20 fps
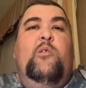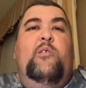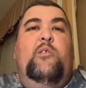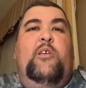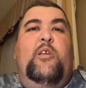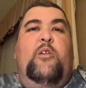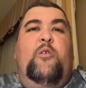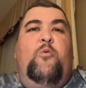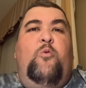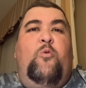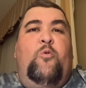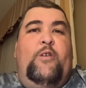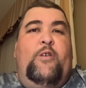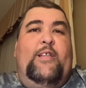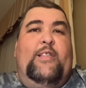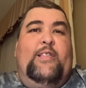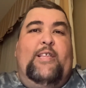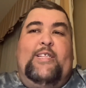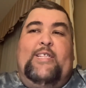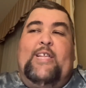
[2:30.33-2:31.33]
you know,
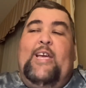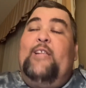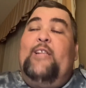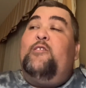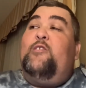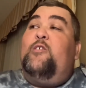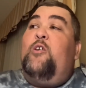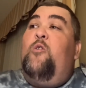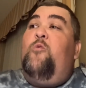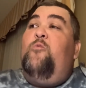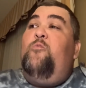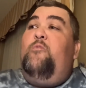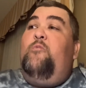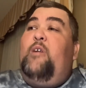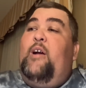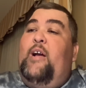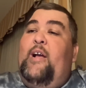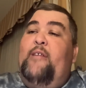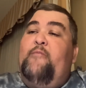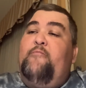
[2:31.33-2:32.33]
Oregon like that. So
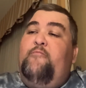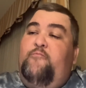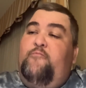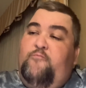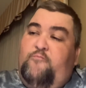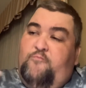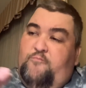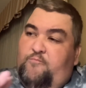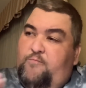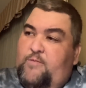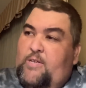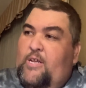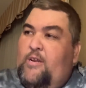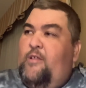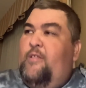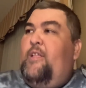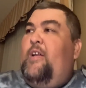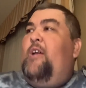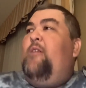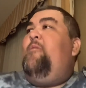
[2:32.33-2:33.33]
I got
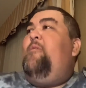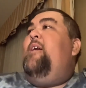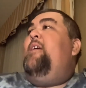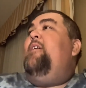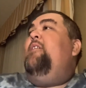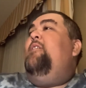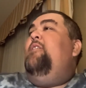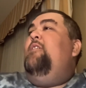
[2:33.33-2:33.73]
on the highway,